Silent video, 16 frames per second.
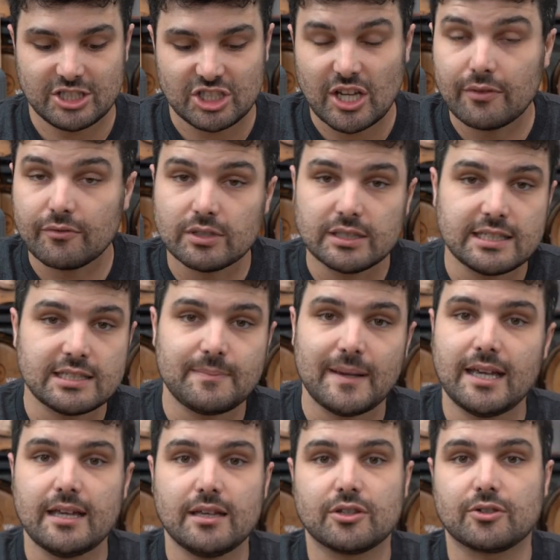Generally
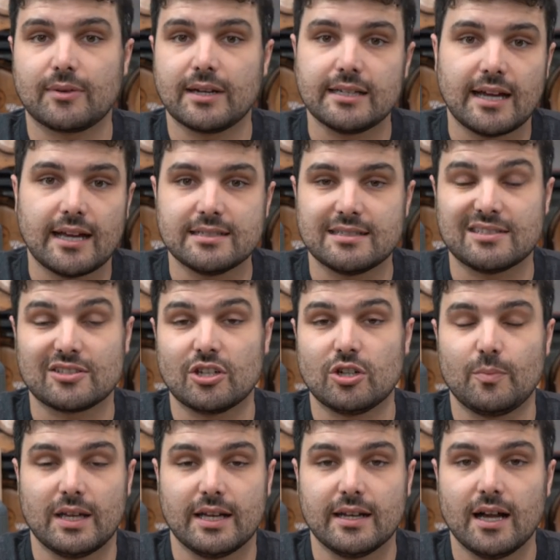speaking, 3 days is
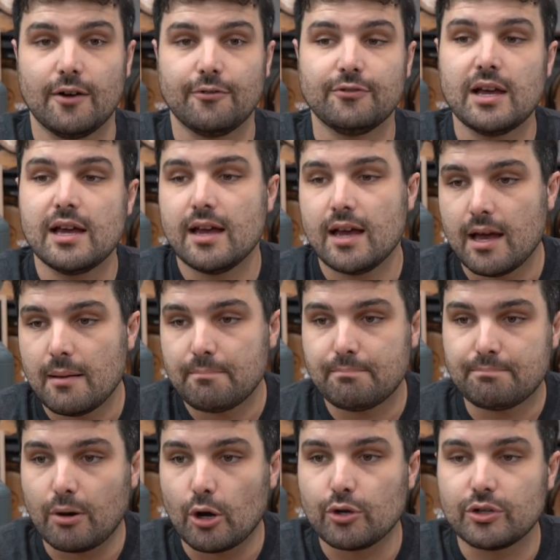gonna be enough.
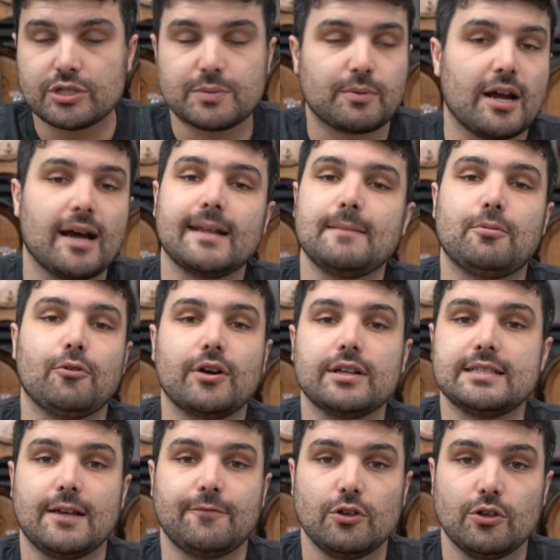Bonus brownie
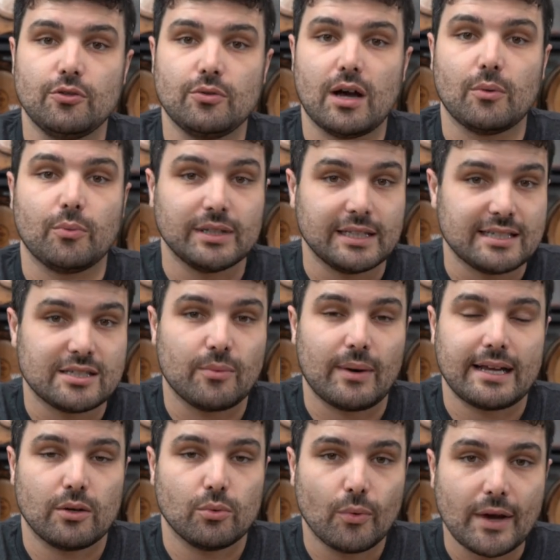points if you are willing to
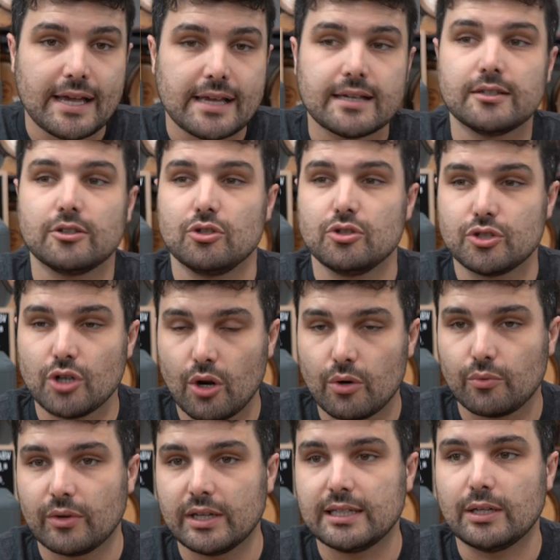wait a week. You
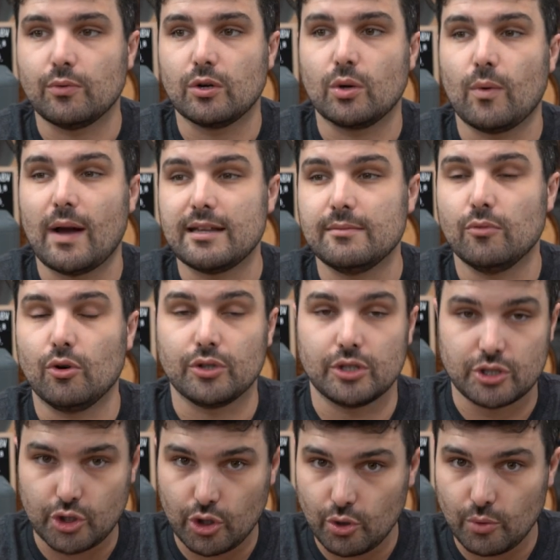don't really wanna wait more
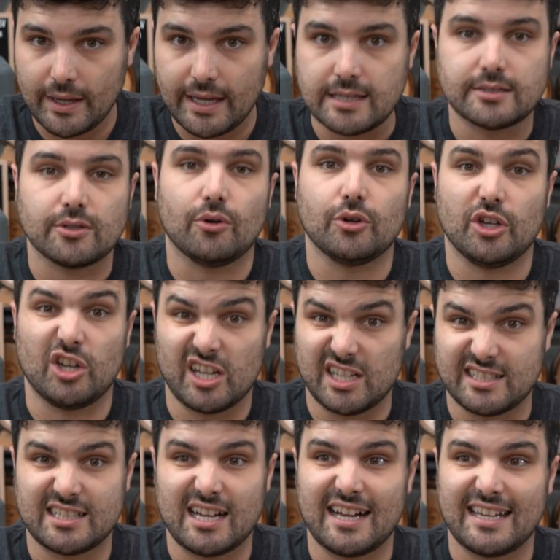than 2 weeks, or you're gonna
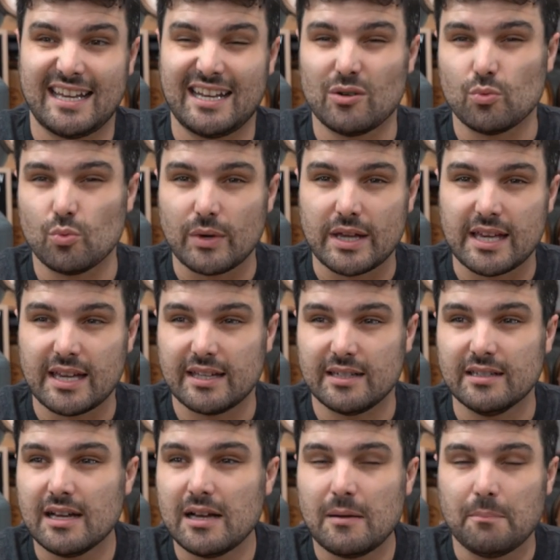start getting weird,
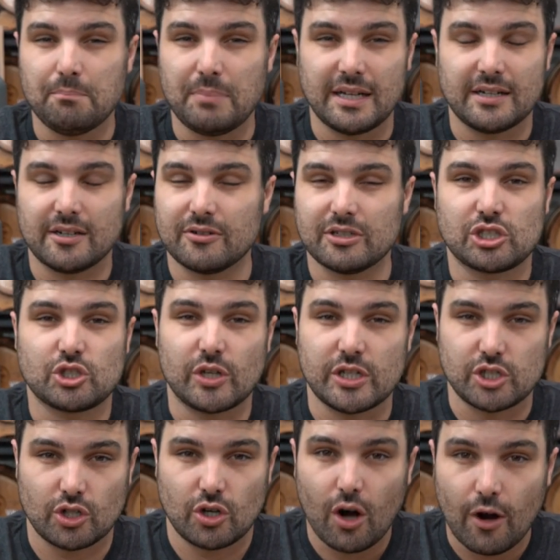bitter,
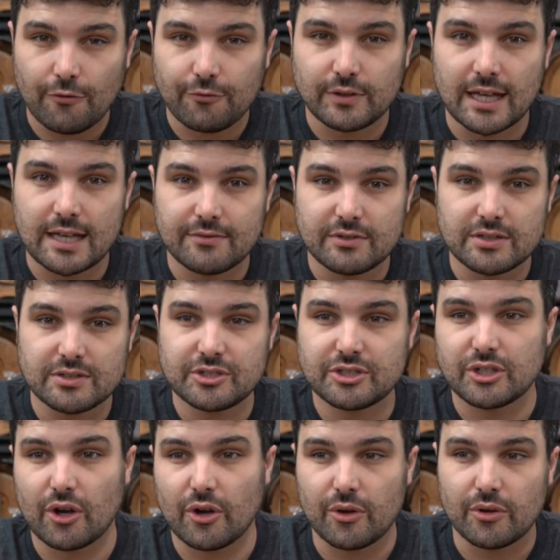astringent off flavors.
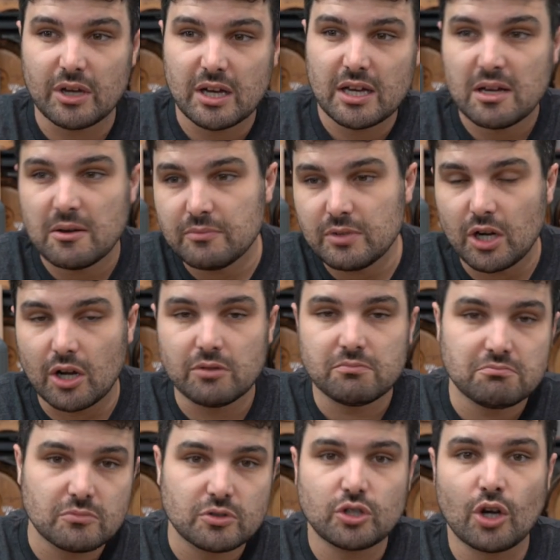So, you know,
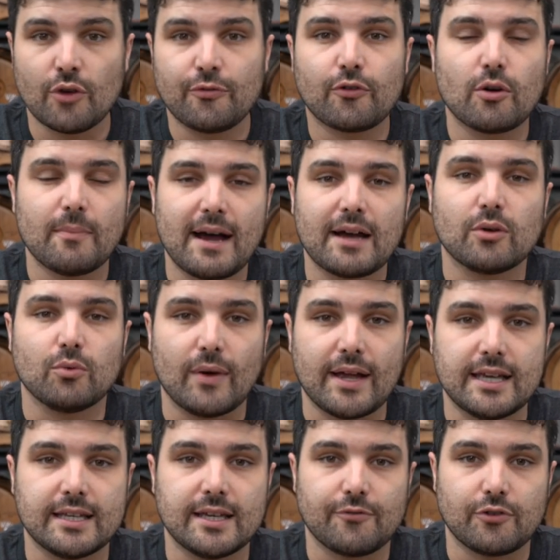go for about a
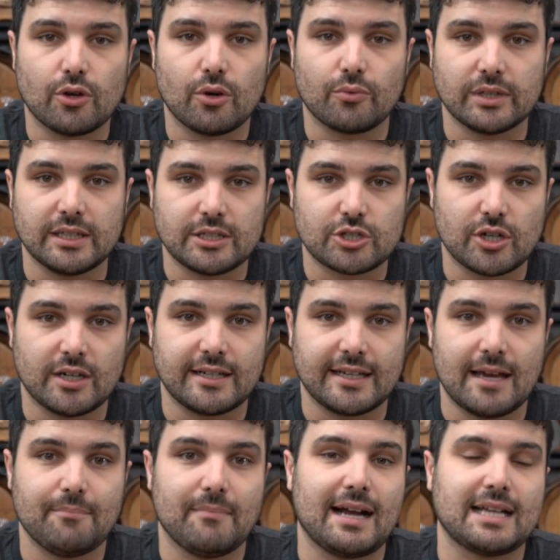week if you're really trying to
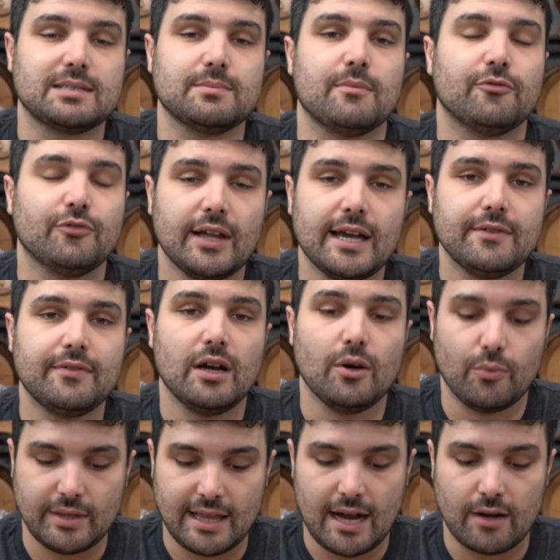get maximum flavor
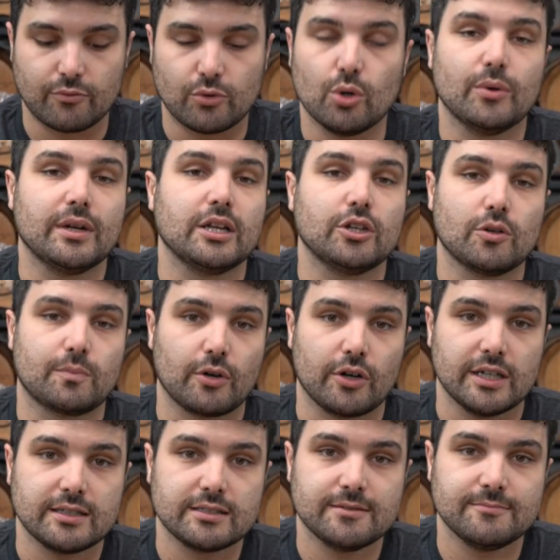without ruining your
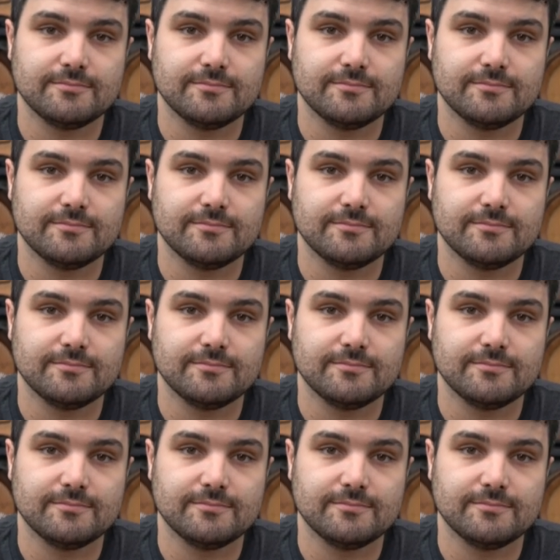product.